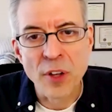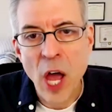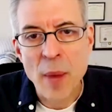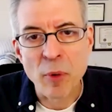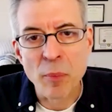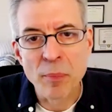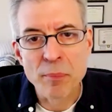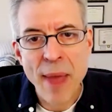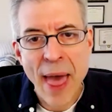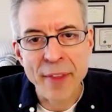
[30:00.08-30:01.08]
hyper
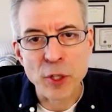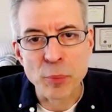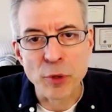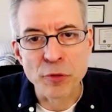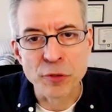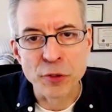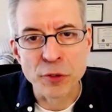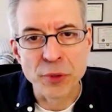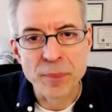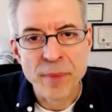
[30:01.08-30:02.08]
palatable
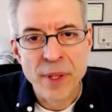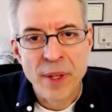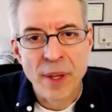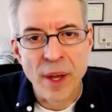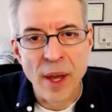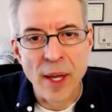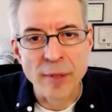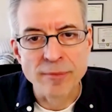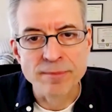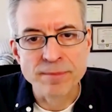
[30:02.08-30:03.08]
food.
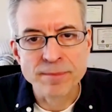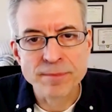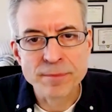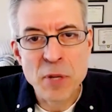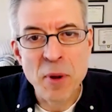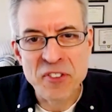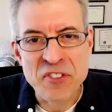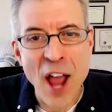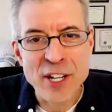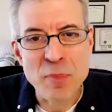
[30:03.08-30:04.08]
Um, Pretty much
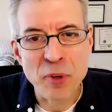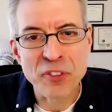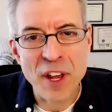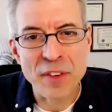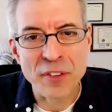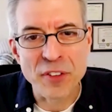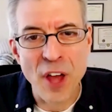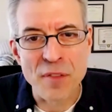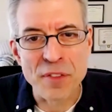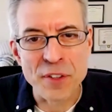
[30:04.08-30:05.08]
90% of the
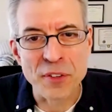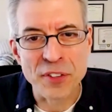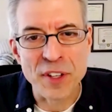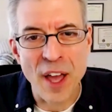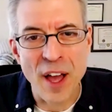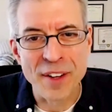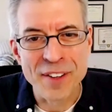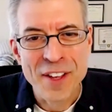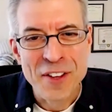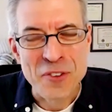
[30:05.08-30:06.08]
stuff that you see
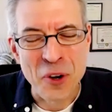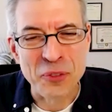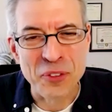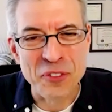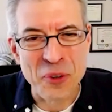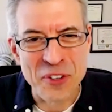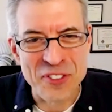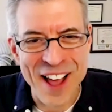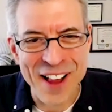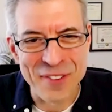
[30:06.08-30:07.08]
on grocery store
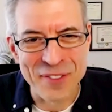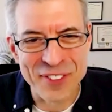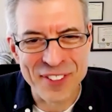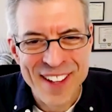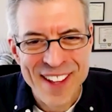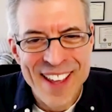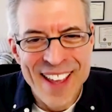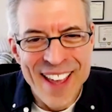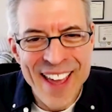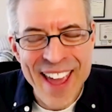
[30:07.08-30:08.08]
shelves.
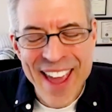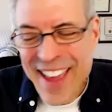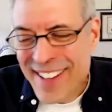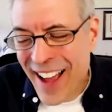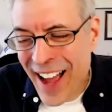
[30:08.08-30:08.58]
And,